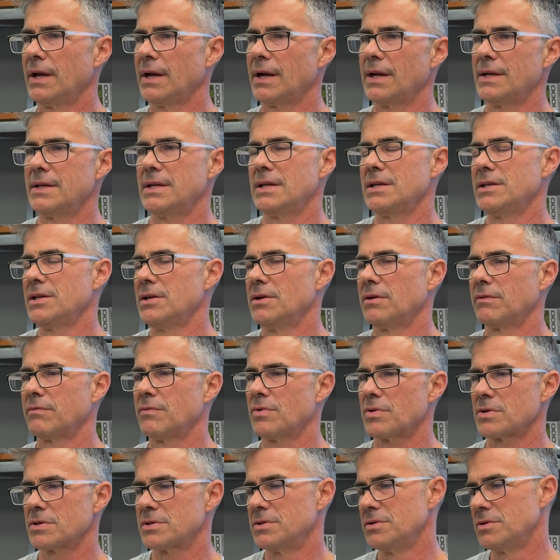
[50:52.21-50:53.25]
And I did, of
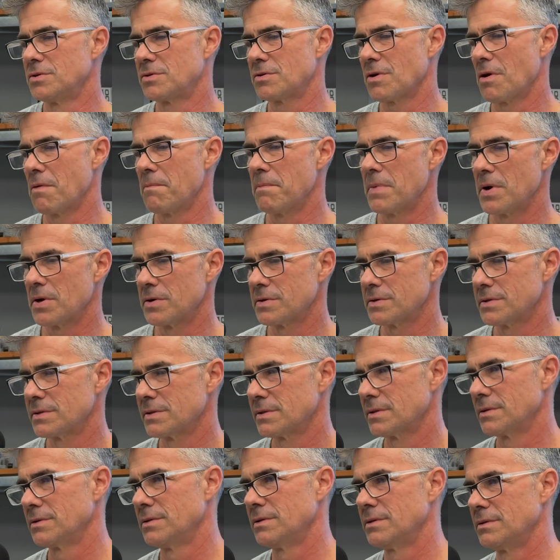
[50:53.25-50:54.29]
course, new chrome
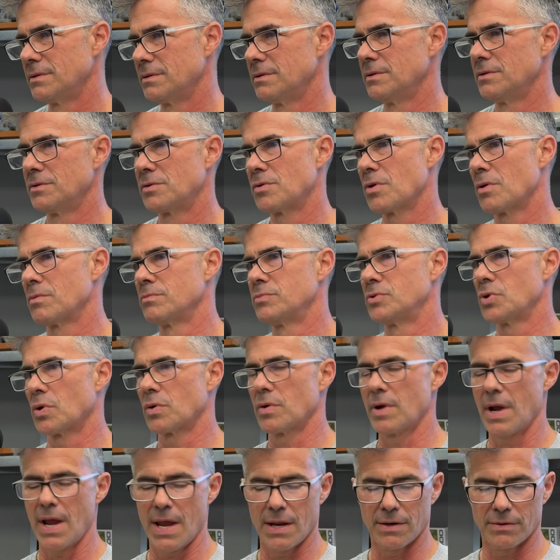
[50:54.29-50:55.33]
mirrors, new chrome
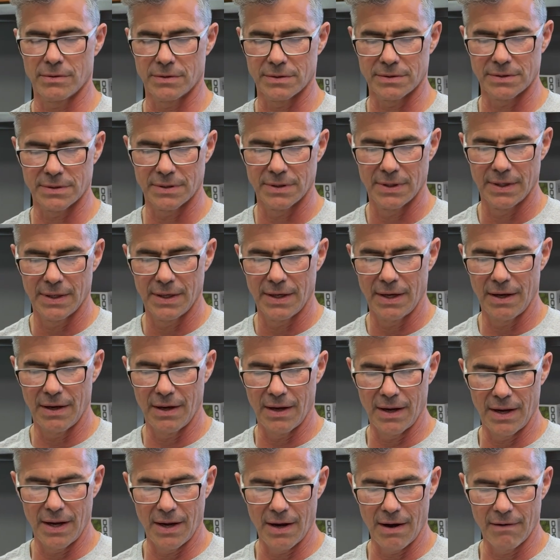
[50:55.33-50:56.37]
door handles.
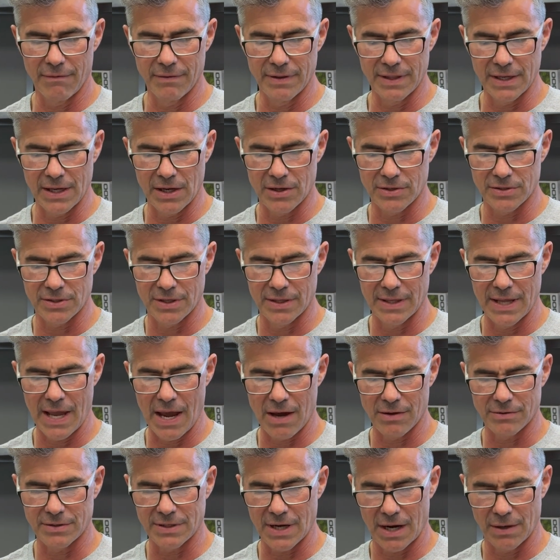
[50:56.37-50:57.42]
Everything else on the
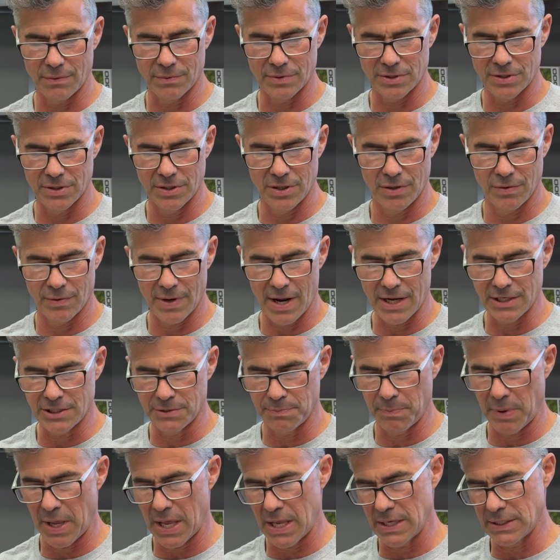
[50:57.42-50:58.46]
outside was new. And I
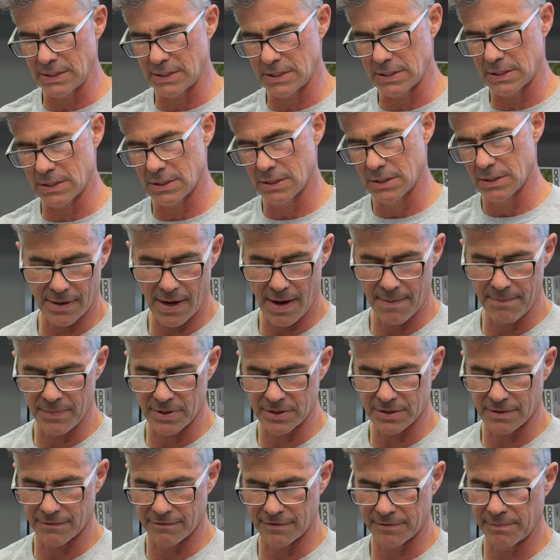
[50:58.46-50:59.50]

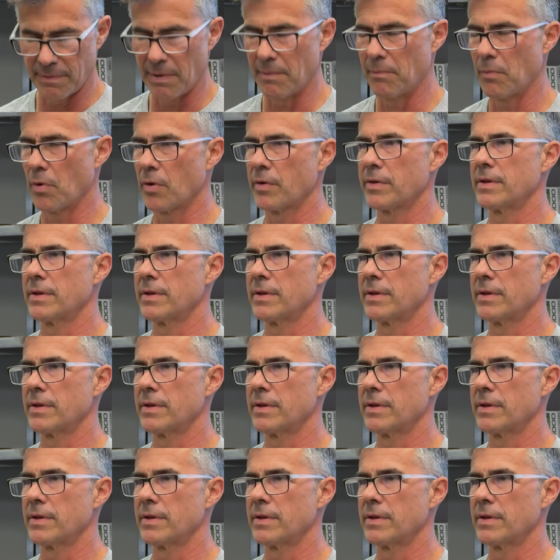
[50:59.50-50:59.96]
must have spent more